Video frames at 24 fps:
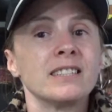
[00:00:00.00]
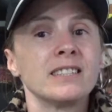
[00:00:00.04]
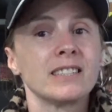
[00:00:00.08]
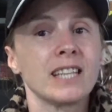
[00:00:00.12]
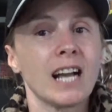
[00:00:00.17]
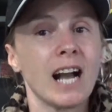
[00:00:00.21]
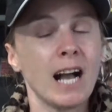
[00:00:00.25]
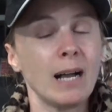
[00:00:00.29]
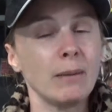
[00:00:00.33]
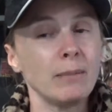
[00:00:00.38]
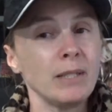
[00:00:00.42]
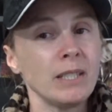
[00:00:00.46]

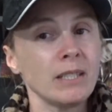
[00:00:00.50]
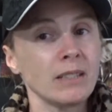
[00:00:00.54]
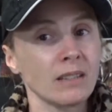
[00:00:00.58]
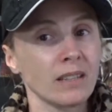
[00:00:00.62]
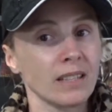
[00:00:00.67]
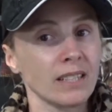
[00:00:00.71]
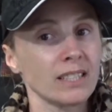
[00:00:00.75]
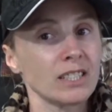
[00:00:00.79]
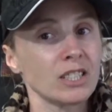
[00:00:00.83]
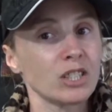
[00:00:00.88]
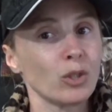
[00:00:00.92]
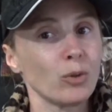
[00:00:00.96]
Tommy
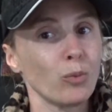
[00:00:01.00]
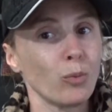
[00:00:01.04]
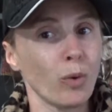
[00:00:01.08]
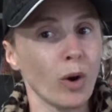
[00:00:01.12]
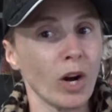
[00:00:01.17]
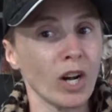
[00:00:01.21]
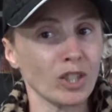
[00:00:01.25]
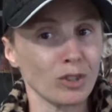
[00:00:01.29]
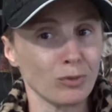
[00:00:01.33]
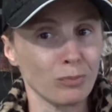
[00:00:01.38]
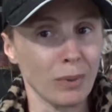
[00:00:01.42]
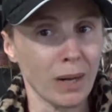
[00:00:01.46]
likes to
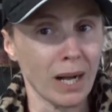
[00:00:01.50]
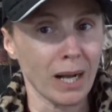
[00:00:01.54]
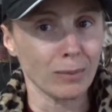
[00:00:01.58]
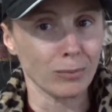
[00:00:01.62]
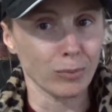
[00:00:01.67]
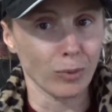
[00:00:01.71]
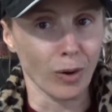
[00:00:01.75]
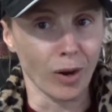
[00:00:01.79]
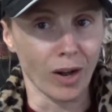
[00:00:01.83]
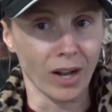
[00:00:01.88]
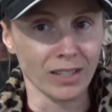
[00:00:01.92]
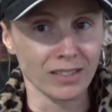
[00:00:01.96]
watch Bob
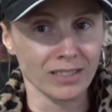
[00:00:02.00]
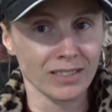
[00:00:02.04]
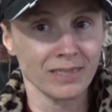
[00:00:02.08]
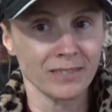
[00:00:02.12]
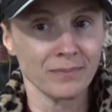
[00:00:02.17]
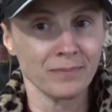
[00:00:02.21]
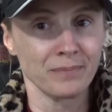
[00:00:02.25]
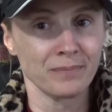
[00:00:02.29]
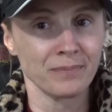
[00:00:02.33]
Ross,